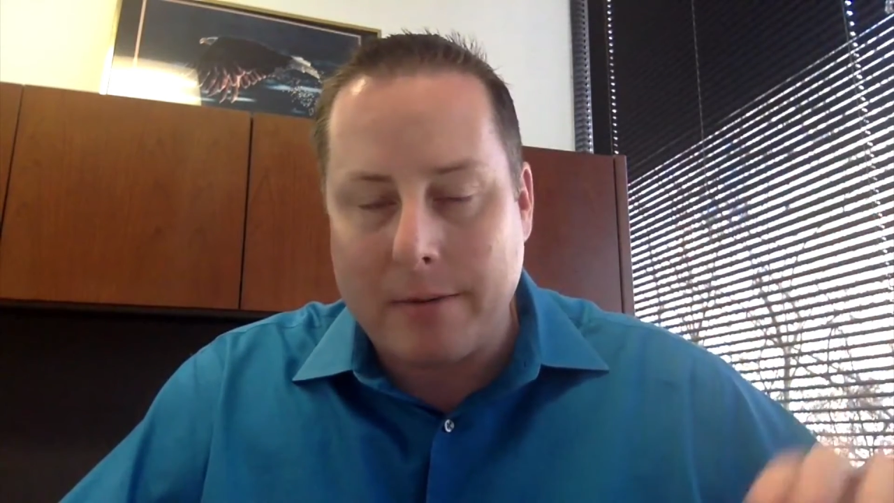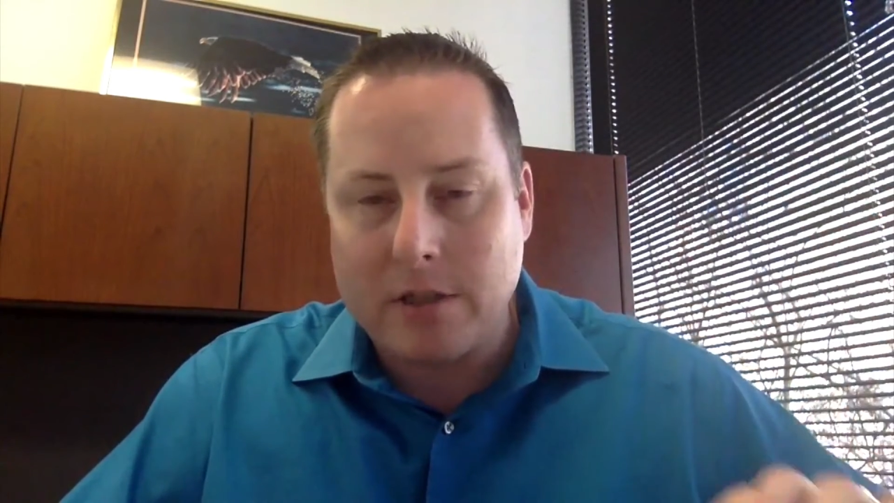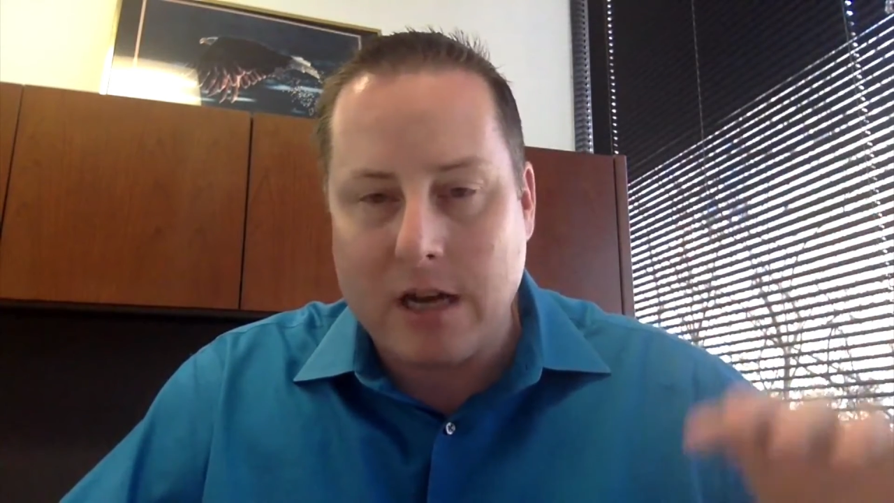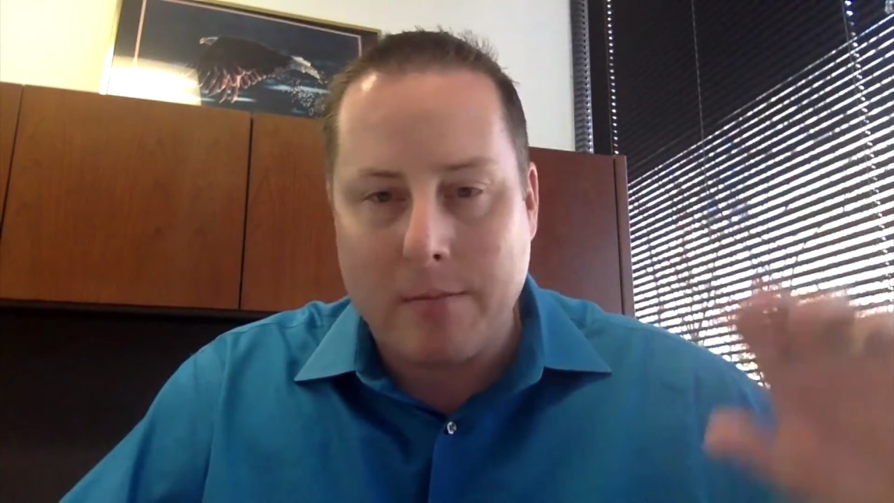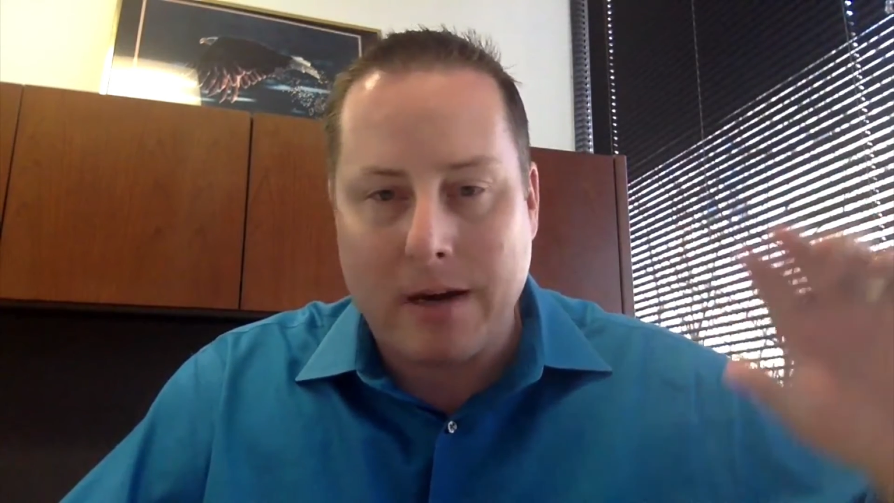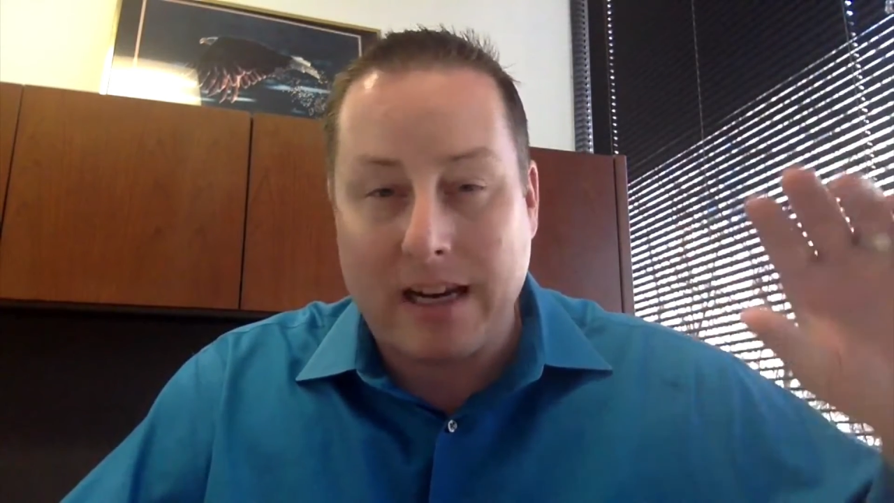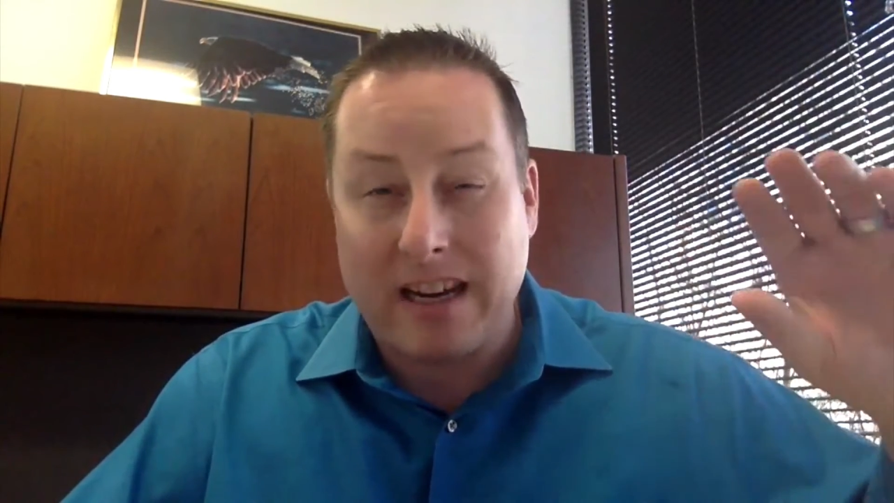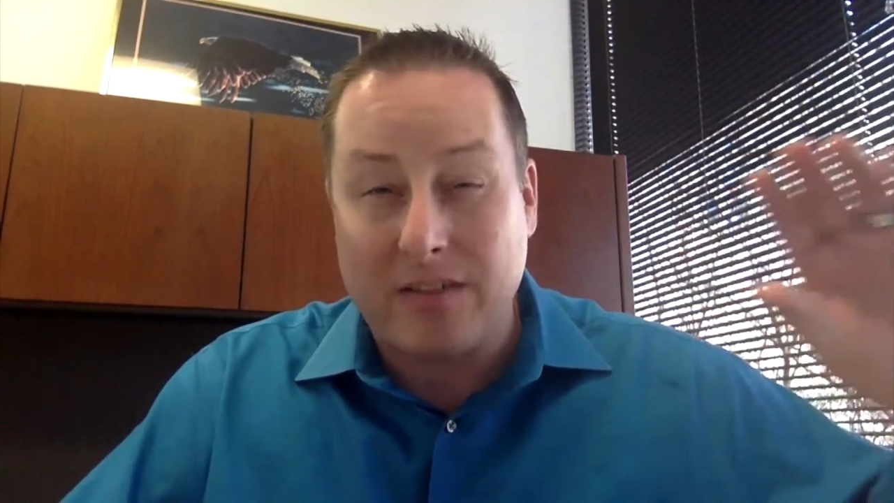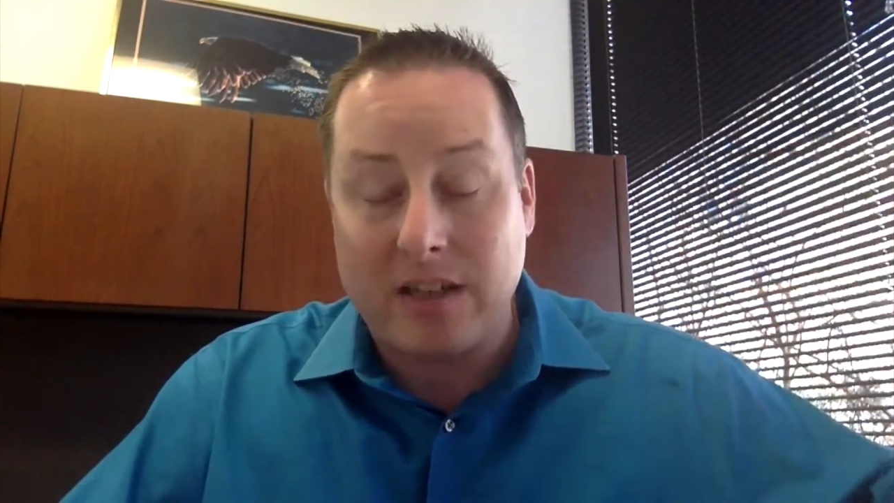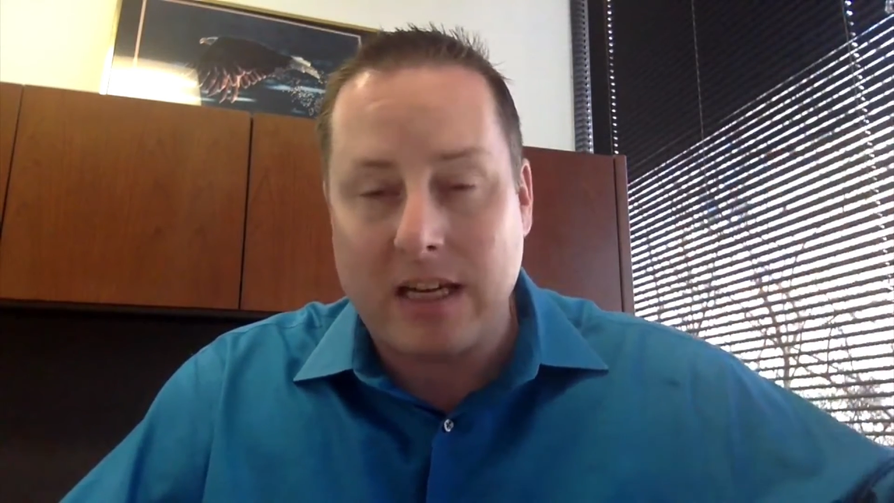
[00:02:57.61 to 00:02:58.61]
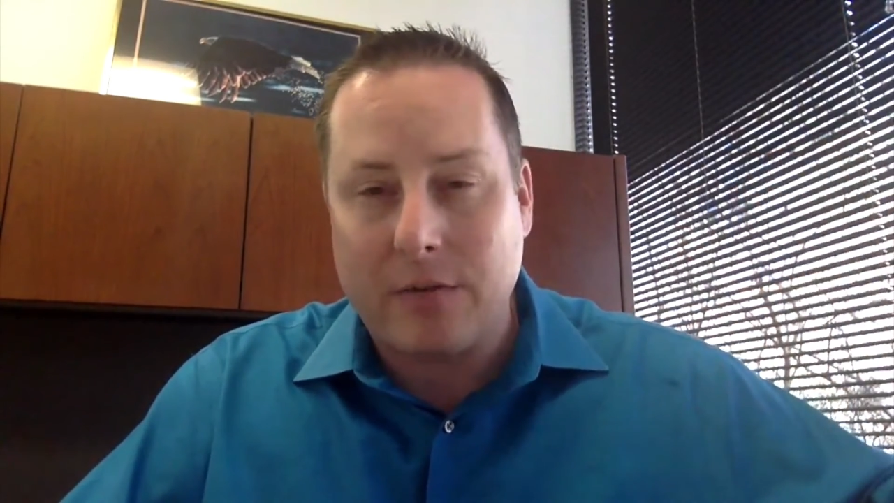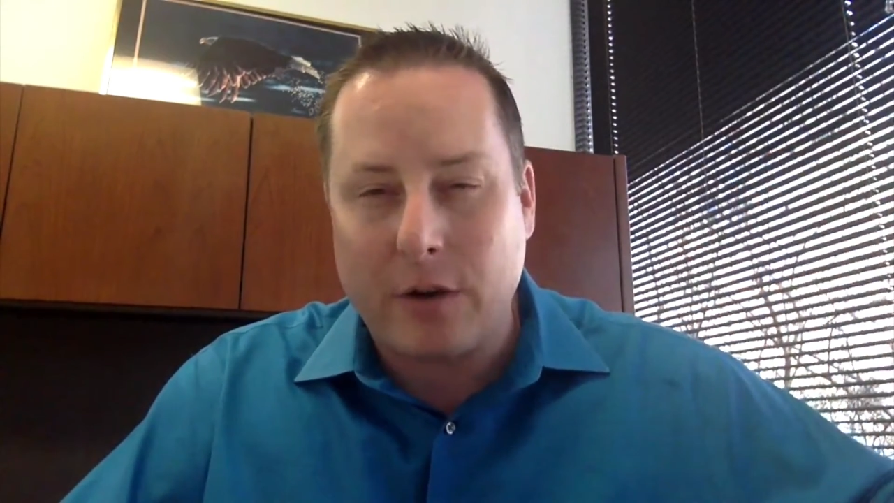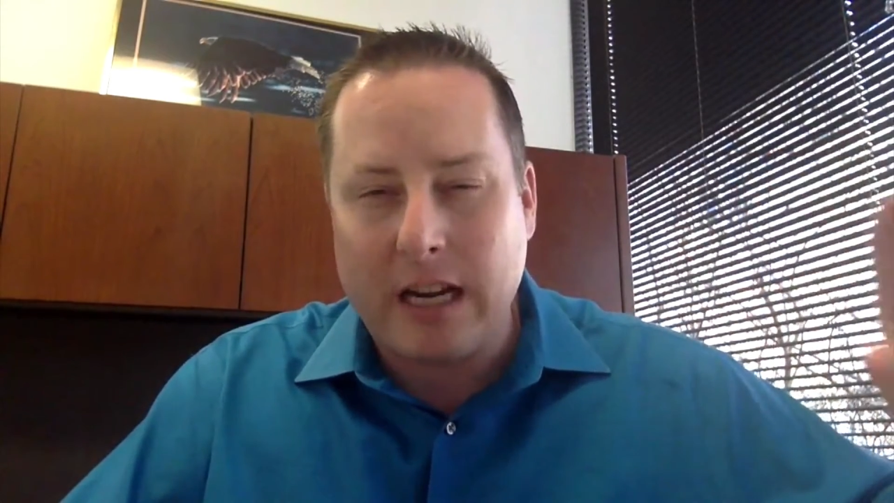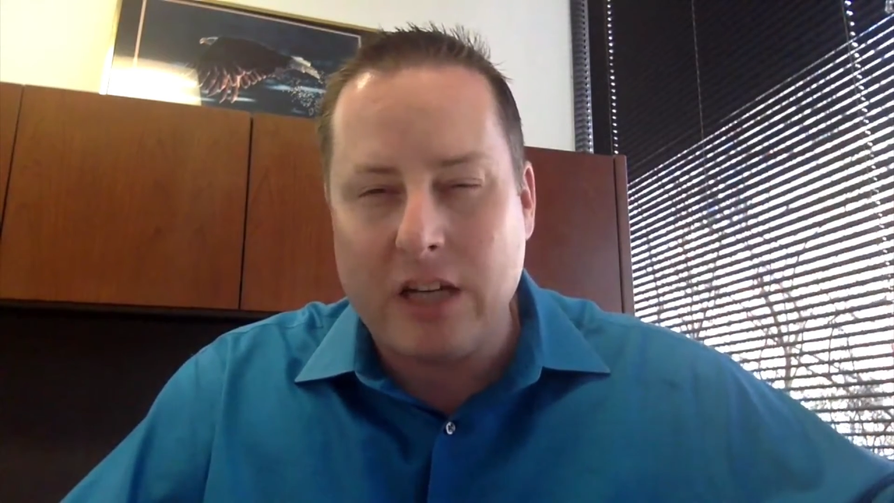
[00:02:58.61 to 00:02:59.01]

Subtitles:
How much time am I going to have to take for